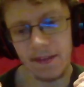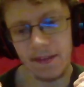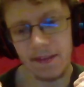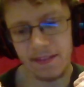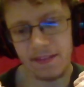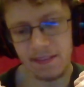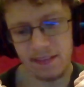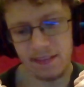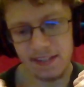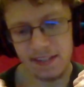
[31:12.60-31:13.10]

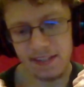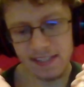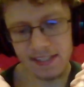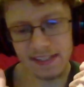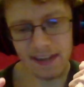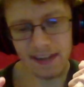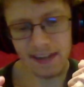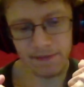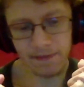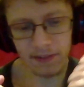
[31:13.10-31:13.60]
This is
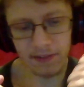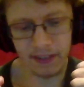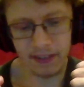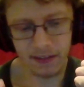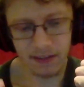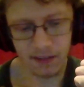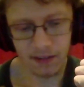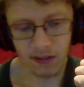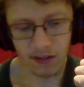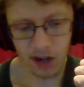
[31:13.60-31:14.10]
definitely
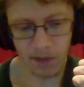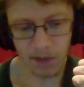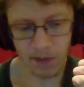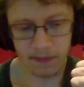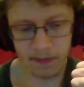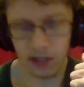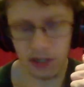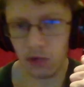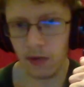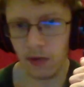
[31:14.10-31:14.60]
up
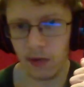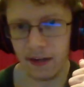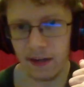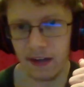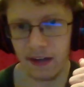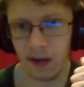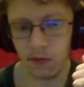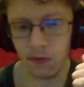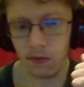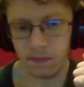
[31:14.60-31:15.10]
there right
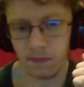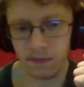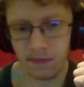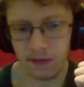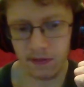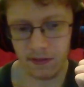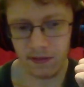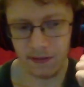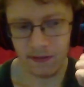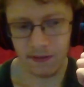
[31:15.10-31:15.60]
now,
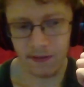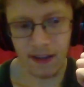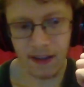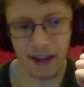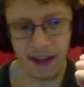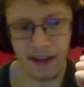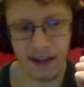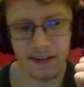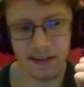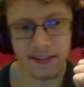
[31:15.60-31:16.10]

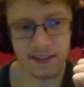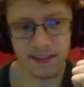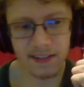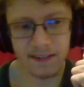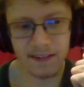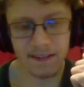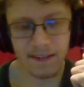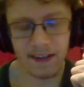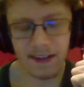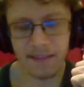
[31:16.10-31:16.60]
and
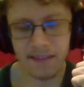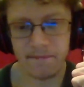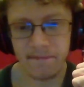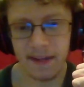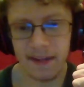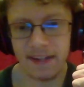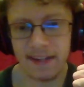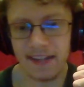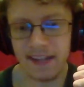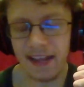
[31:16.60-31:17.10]
it
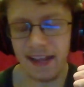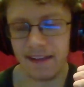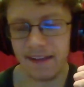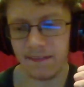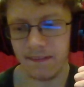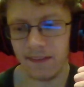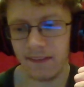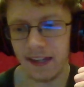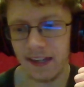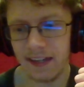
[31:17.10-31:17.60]
may take,
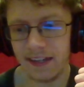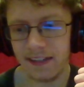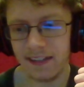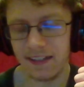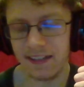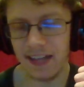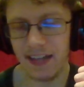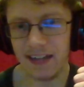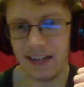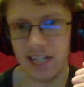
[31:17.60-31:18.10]
like,
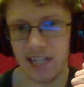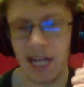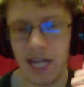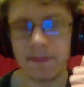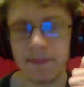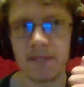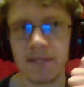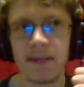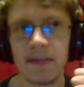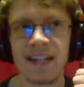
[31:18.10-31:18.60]
that top
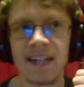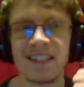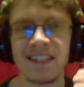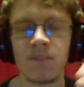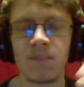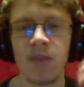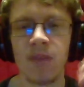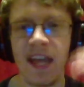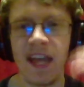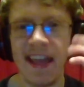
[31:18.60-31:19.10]
spot
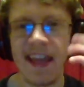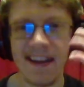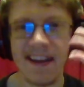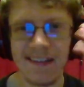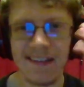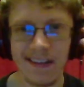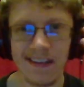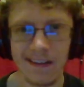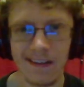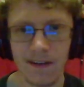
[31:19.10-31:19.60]

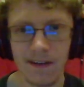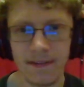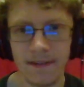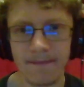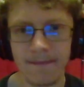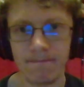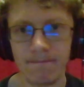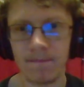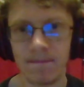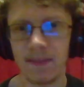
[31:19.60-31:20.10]
depending
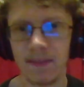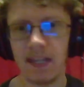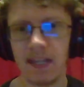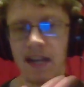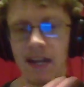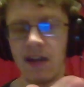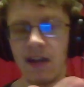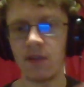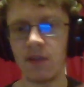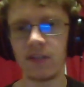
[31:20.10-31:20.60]
on
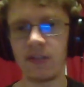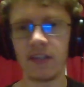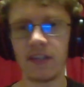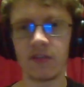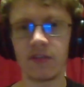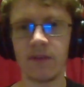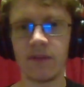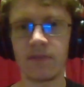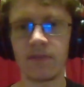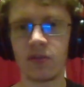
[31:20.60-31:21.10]
how the
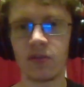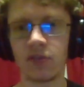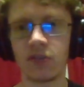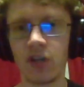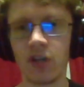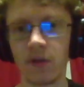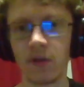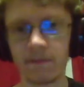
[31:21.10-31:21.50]
other episodes go.